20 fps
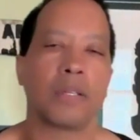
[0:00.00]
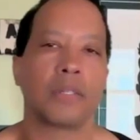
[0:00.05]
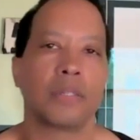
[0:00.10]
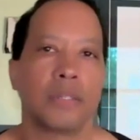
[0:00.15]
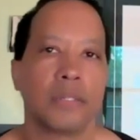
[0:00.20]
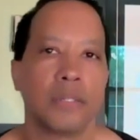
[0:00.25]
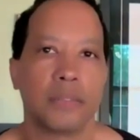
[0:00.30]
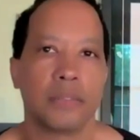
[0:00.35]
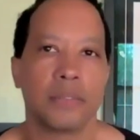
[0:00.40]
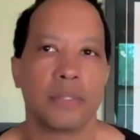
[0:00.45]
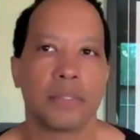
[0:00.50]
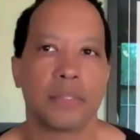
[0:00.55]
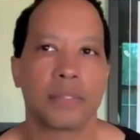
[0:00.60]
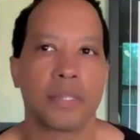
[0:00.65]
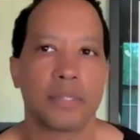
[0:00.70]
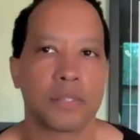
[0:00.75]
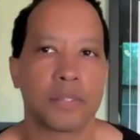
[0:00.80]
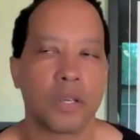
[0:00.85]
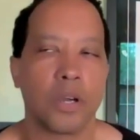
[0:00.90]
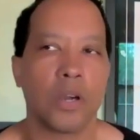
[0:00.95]
and the
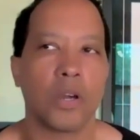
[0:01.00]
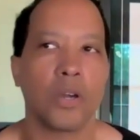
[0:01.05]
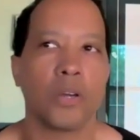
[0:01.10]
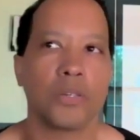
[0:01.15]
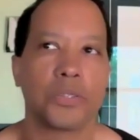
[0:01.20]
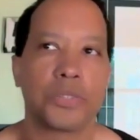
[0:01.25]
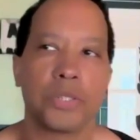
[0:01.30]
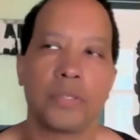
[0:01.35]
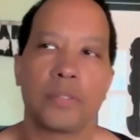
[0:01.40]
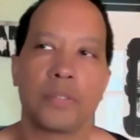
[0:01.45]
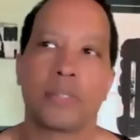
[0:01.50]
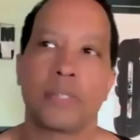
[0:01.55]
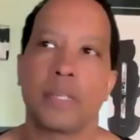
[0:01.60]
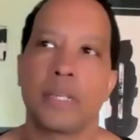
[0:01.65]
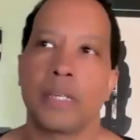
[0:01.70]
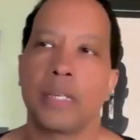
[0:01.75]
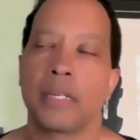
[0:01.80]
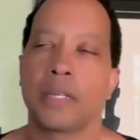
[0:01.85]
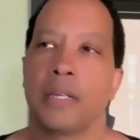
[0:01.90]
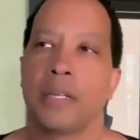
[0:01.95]
sense of
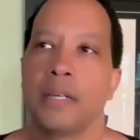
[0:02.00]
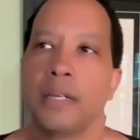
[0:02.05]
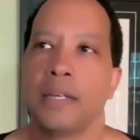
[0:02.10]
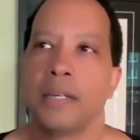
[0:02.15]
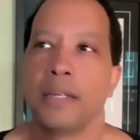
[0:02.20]
urgency